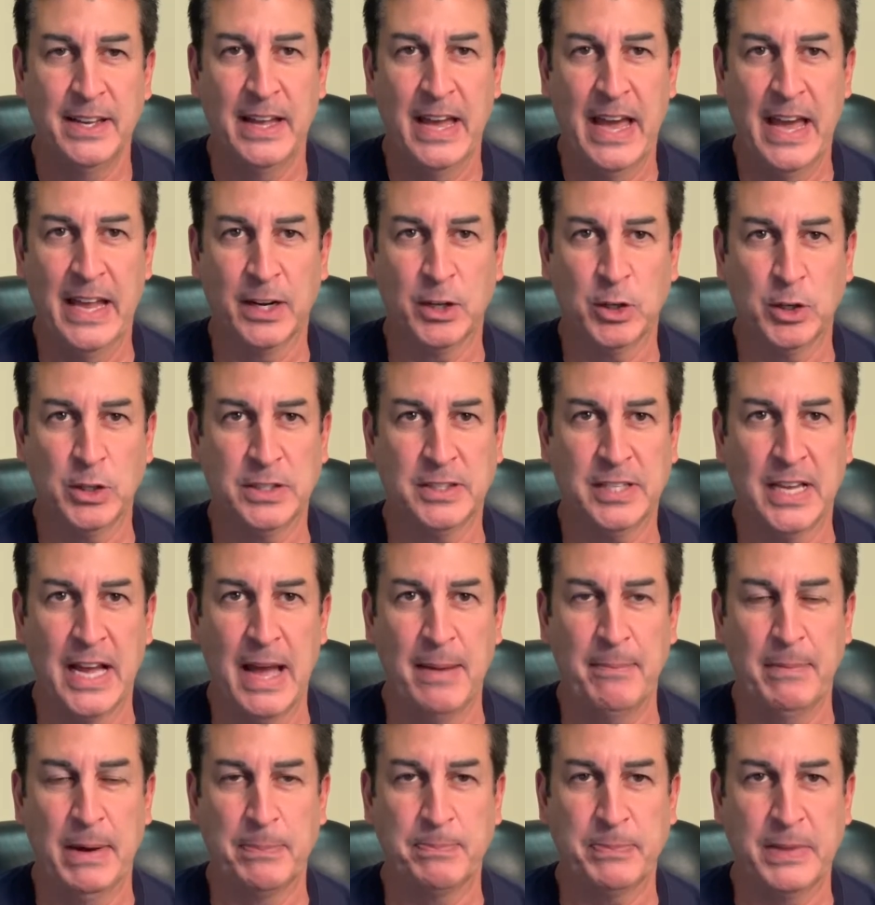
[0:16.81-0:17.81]
Had a good
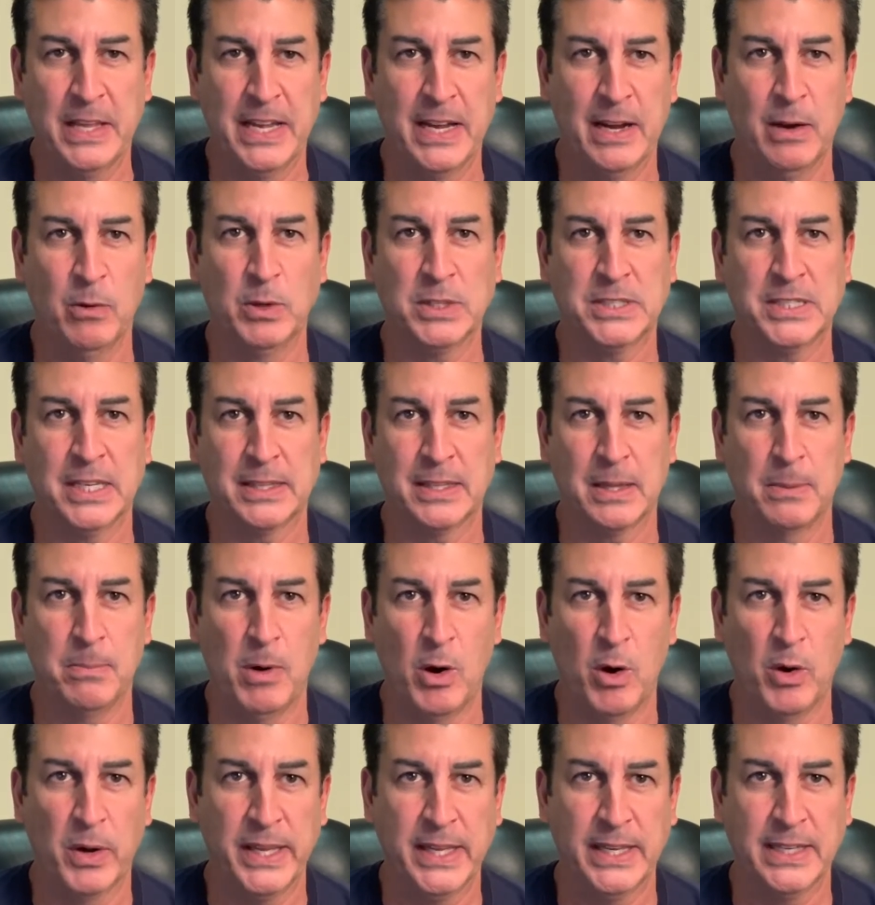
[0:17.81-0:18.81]
time up there. Was at the
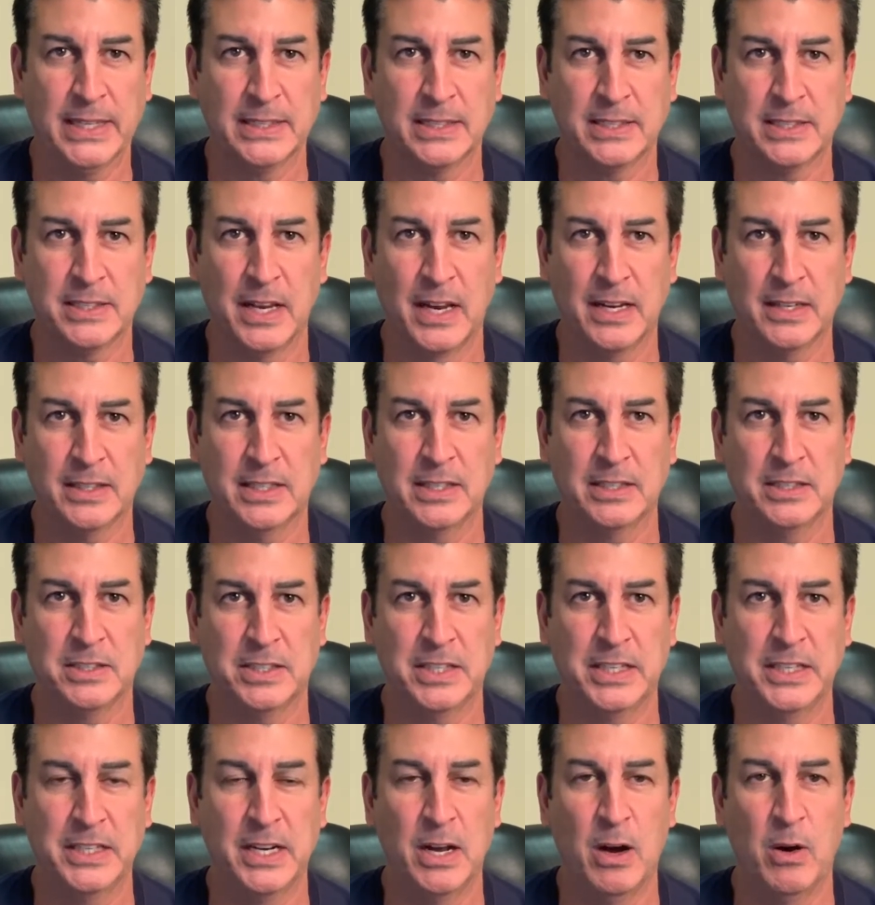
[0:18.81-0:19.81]
Mohegan Sun
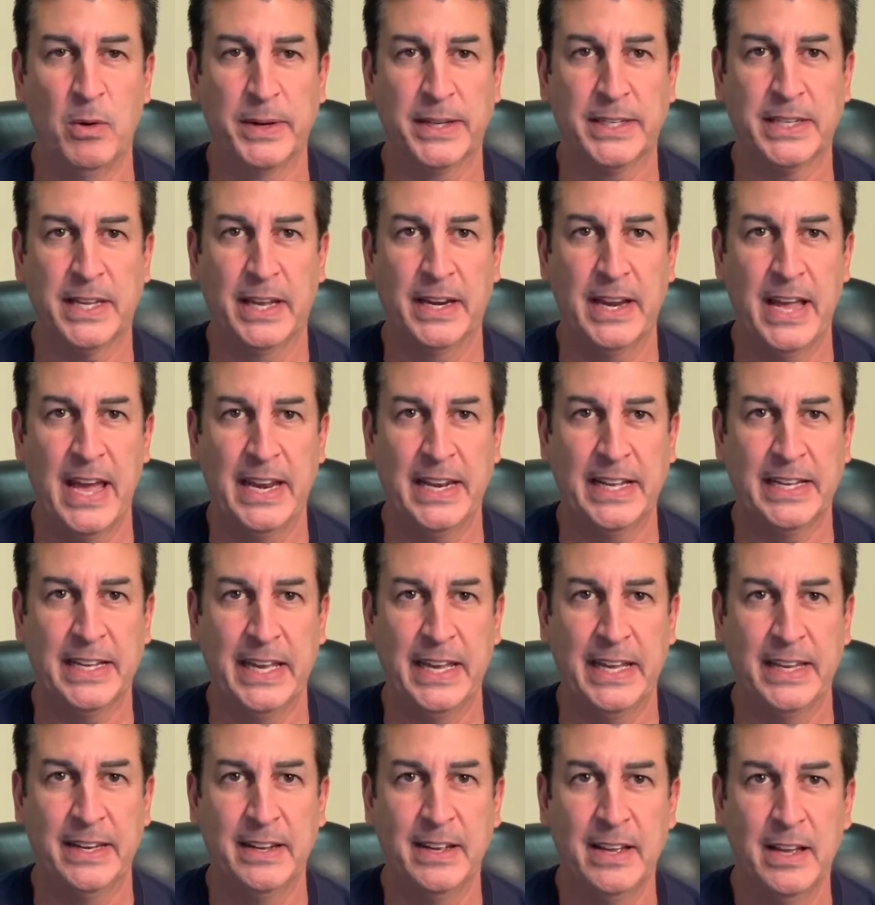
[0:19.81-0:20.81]
Casino in
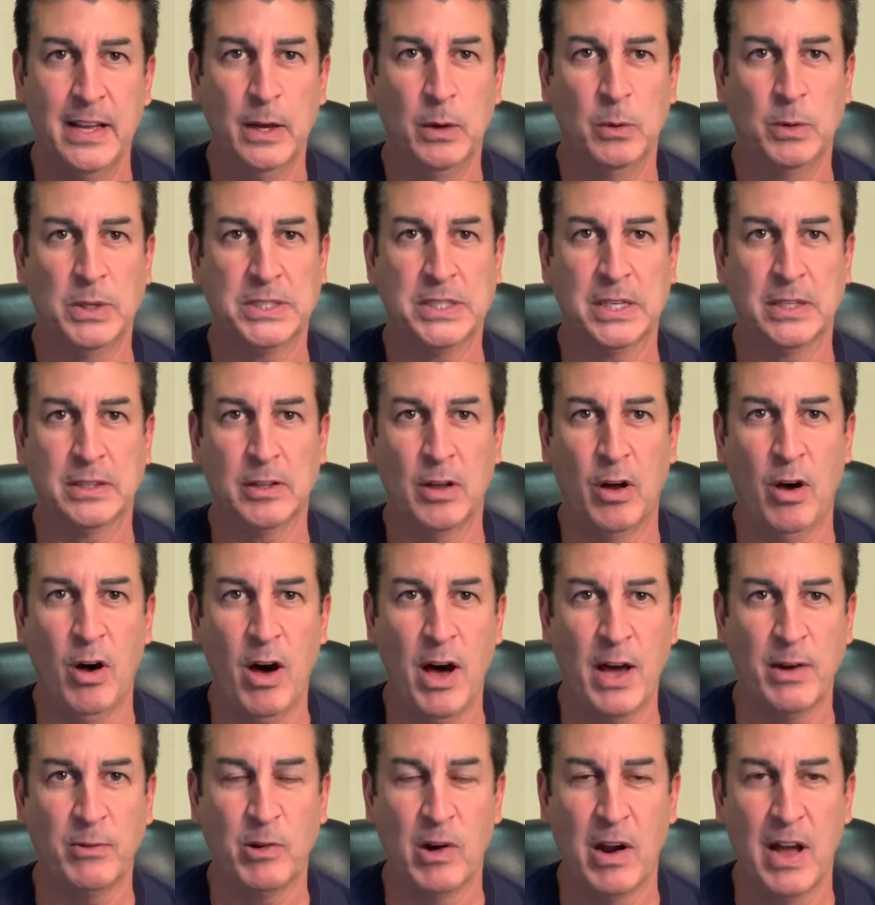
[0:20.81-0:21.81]
Connecticut. Was at the
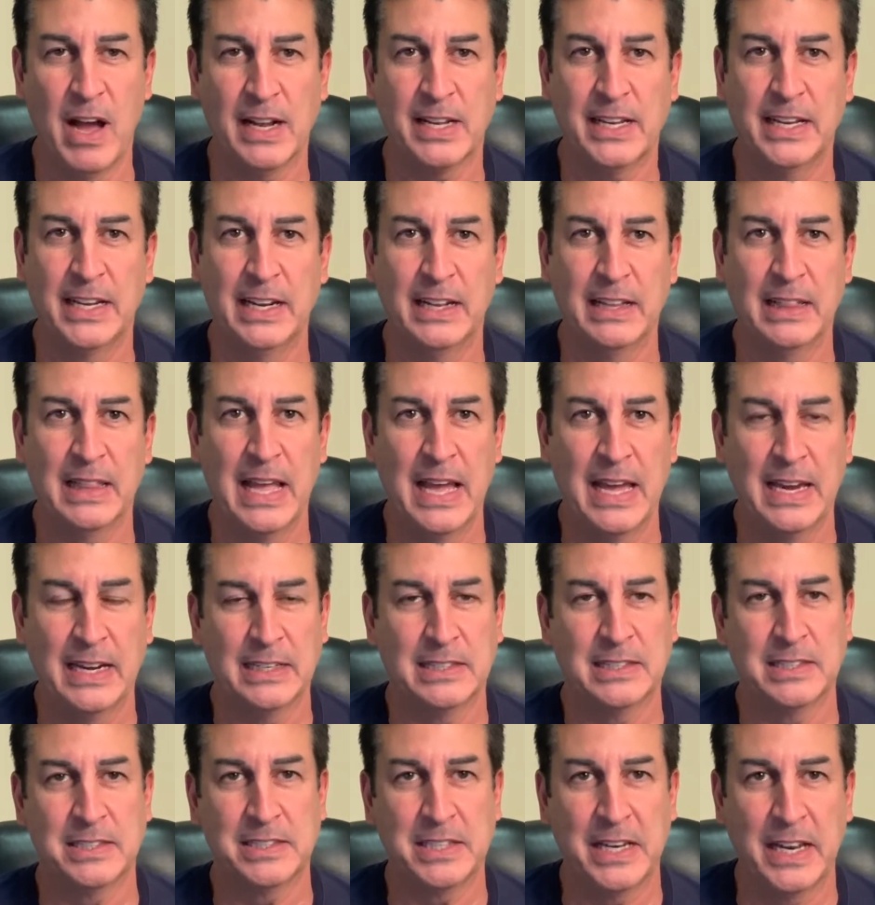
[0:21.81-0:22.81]
Hard Rock in
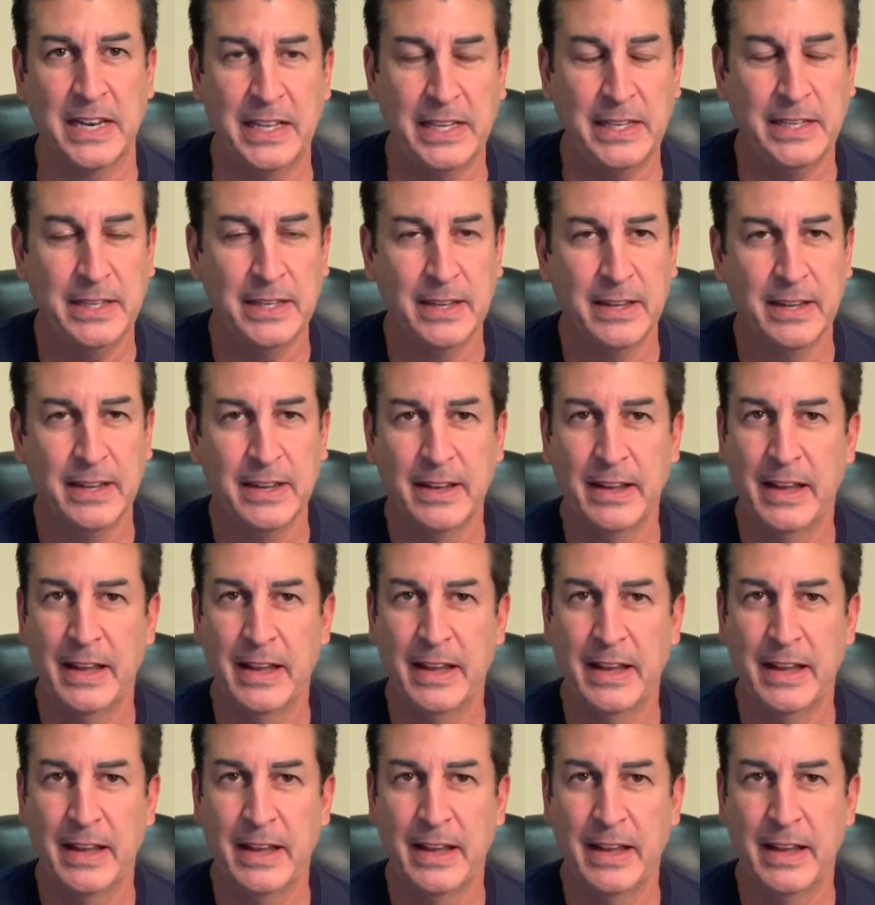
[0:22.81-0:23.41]
Atlantic City.